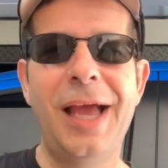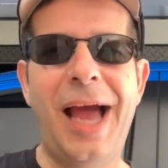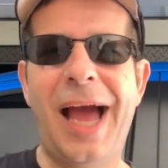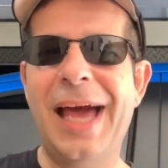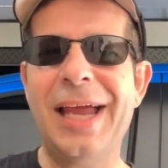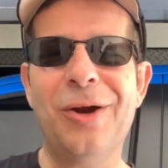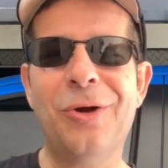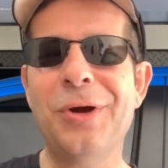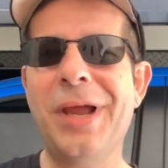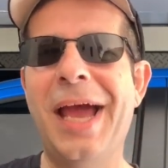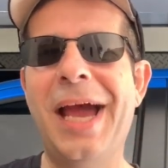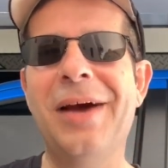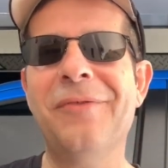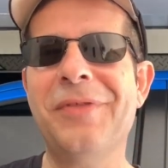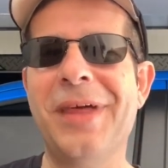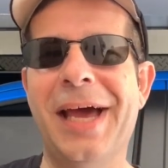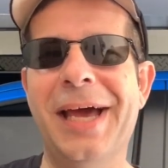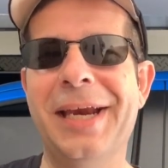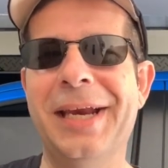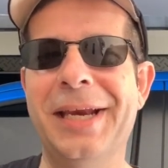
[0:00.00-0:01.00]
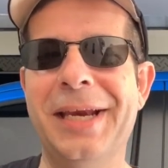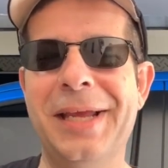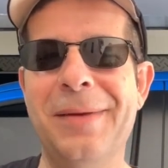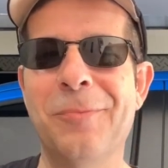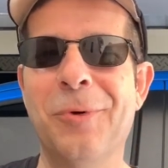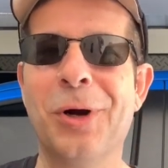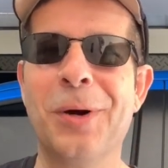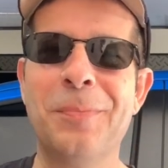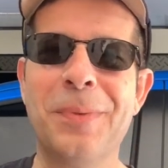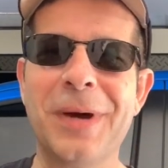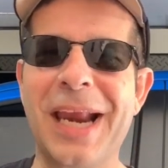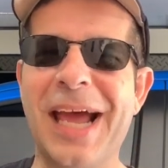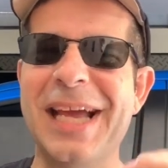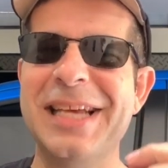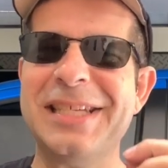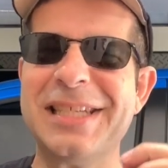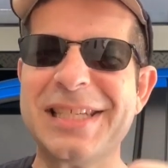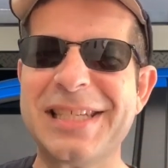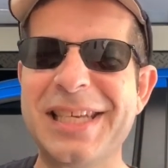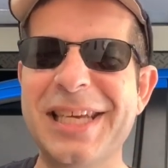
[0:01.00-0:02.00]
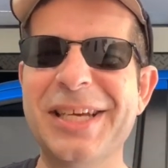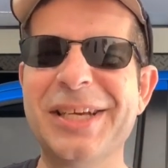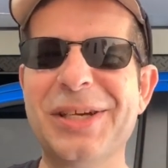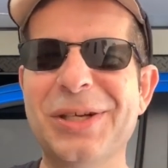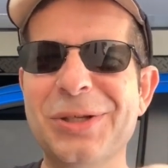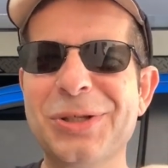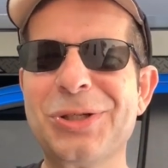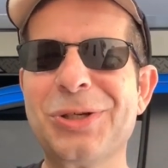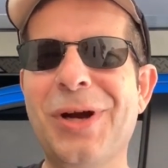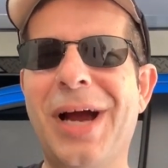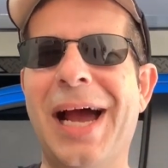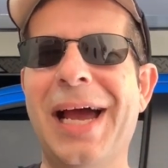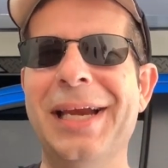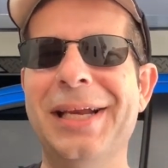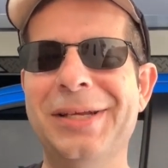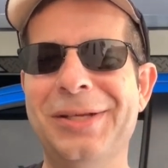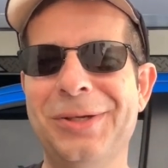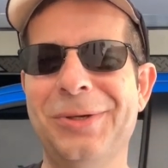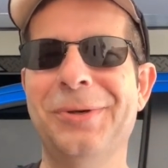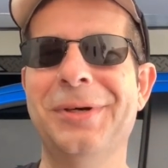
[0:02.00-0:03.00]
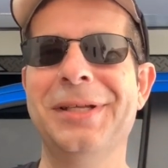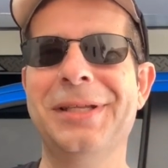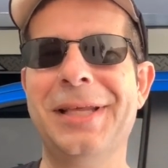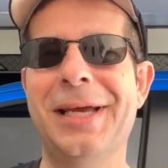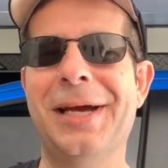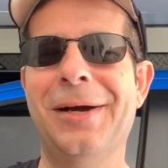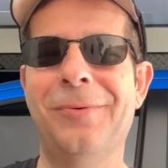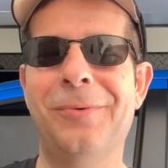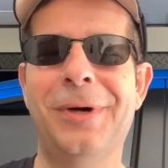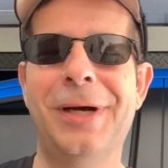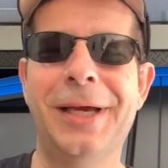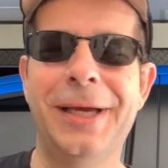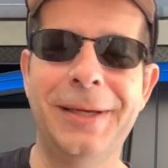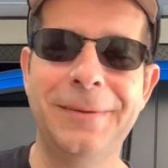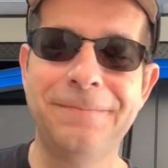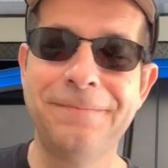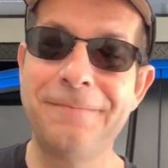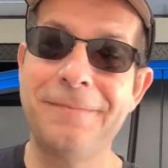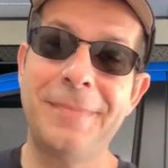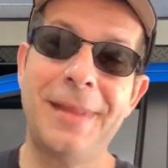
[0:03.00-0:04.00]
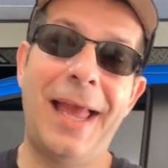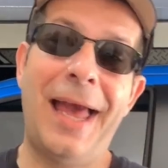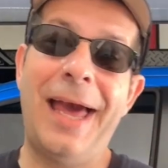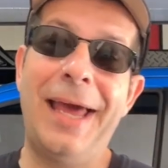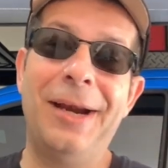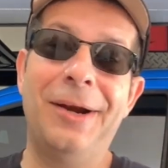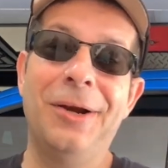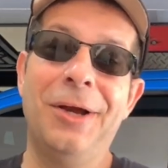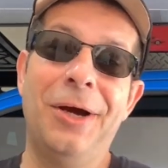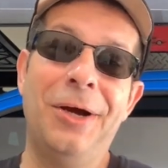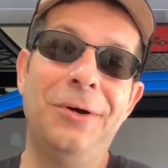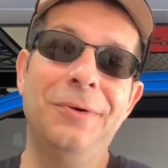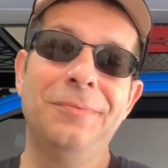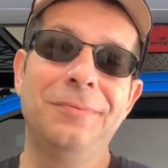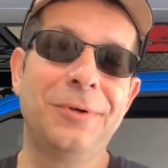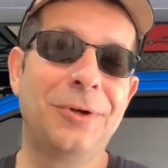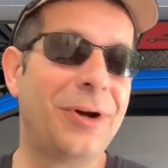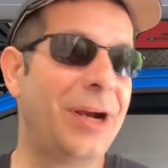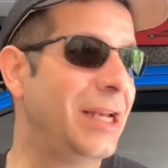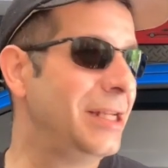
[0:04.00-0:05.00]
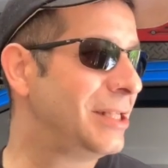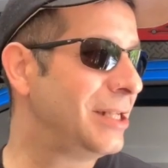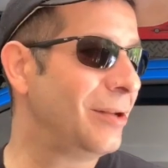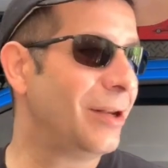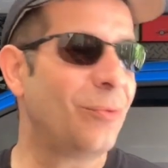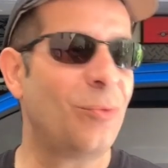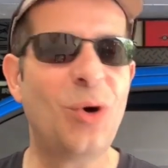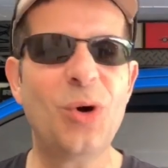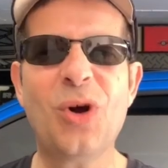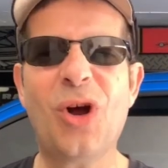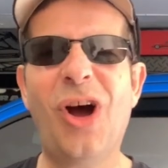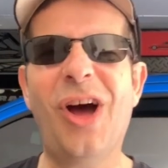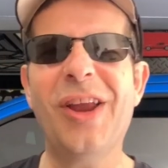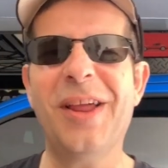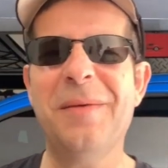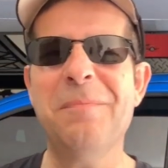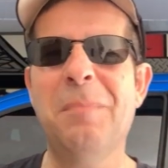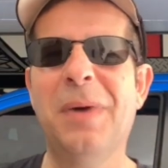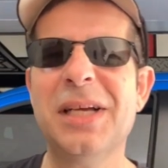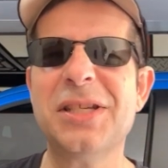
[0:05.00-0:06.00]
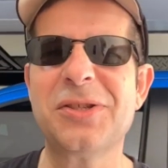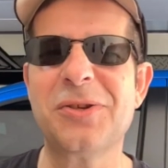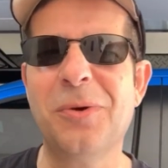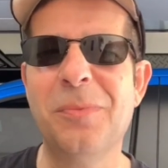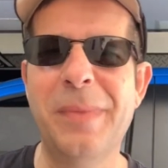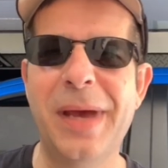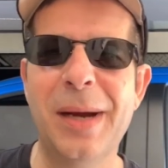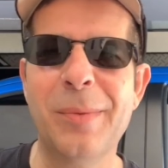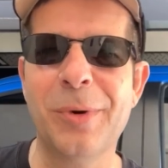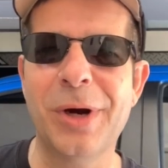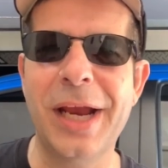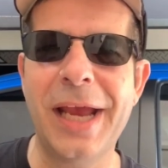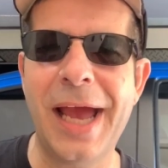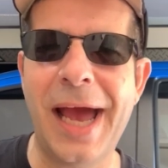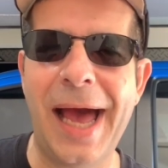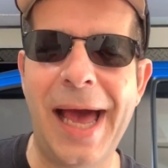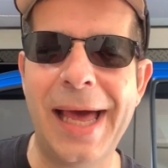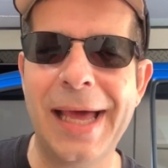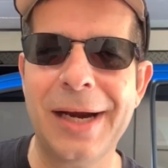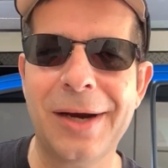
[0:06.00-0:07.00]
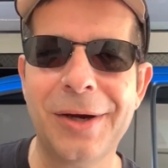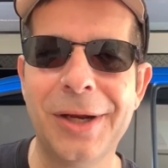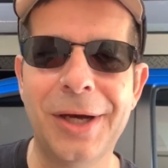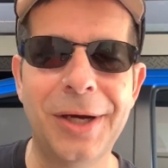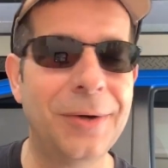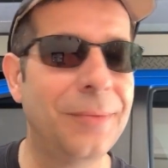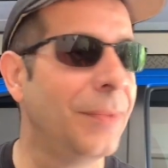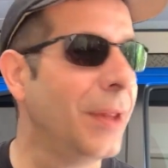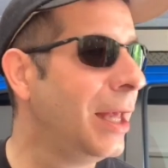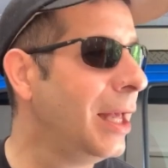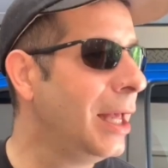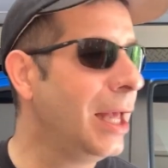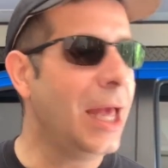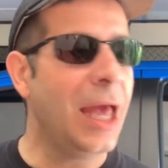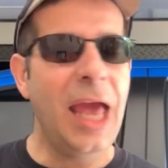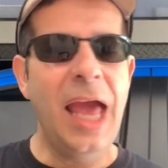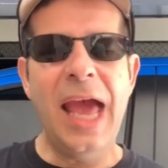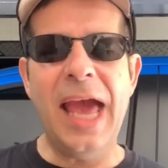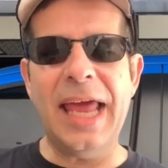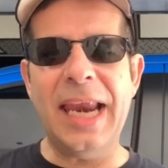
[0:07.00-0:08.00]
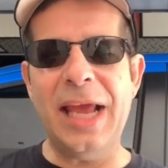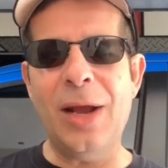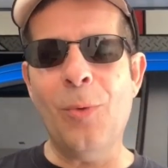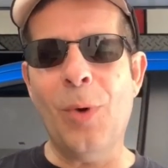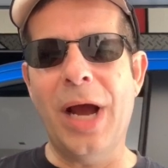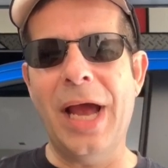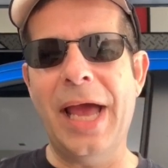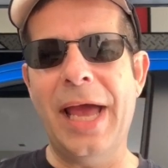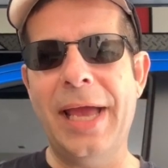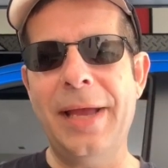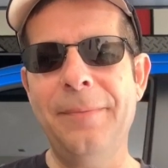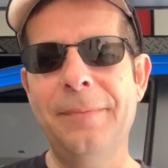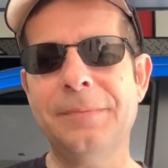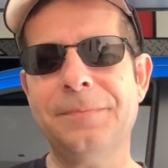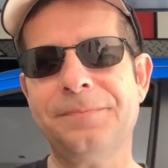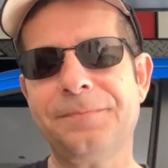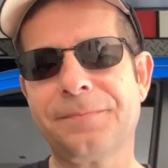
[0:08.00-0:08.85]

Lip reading: I don't have that anymore, but I still try to do it that way. I don't know, crazy. We'll call it muscle memory. I don't know. Anyway,